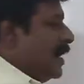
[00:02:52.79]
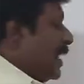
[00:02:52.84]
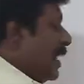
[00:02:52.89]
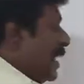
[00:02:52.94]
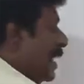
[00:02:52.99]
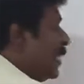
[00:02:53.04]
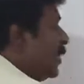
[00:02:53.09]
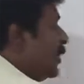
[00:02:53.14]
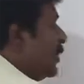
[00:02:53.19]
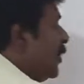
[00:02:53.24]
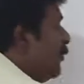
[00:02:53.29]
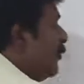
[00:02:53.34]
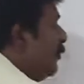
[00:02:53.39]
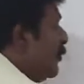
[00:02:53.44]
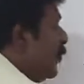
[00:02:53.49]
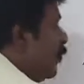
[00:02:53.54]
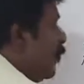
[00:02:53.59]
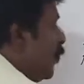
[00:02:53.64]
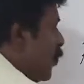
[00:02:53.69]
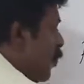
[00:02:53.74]
it gives
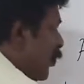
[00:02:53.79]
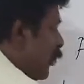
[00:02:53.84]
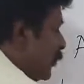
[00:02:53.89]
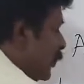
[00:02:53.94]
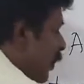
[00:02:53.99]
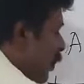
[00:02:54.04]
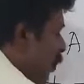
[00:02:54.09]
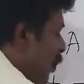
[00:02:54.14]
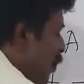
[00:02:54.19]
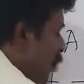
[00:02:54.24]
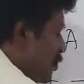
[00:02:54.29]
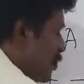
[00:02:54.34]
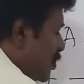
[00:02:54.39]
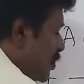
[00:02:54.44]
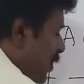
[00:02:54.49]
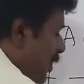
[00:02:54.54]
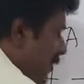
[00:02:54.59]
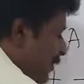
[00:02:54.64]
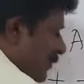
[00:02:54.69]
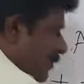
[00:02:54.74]
you the
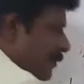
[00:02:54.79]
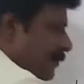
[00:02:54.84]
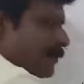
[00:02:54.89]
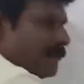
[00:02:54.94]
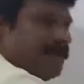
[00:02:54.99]
quotient.